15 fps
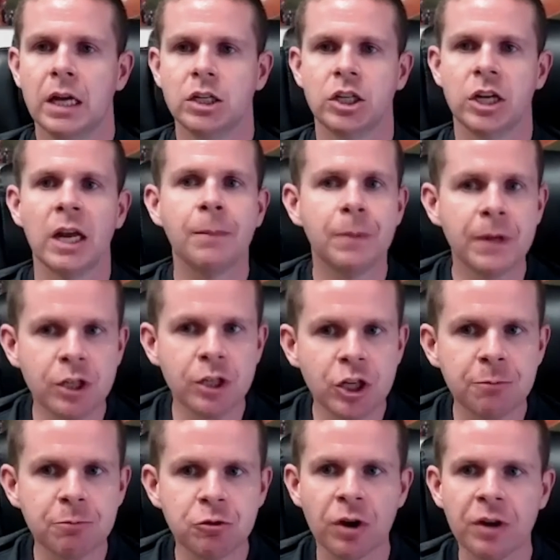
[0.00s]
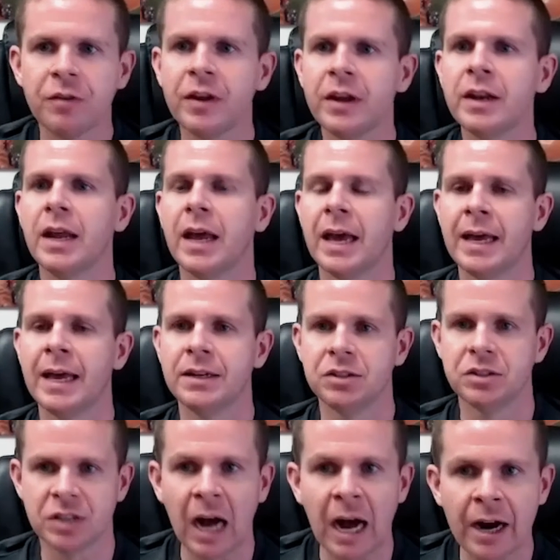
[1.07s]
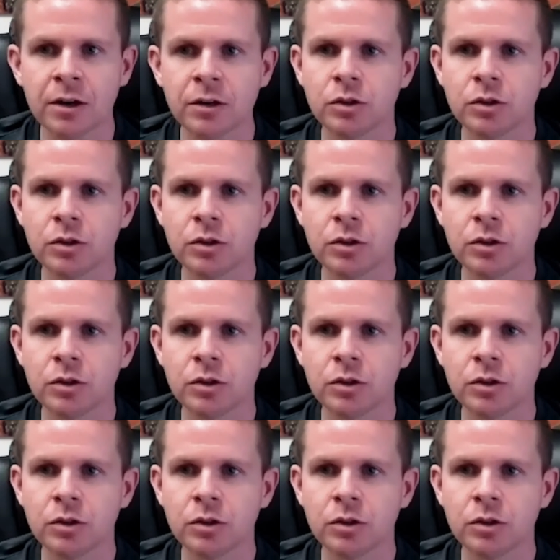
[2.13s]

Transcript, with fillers: championship driven and desire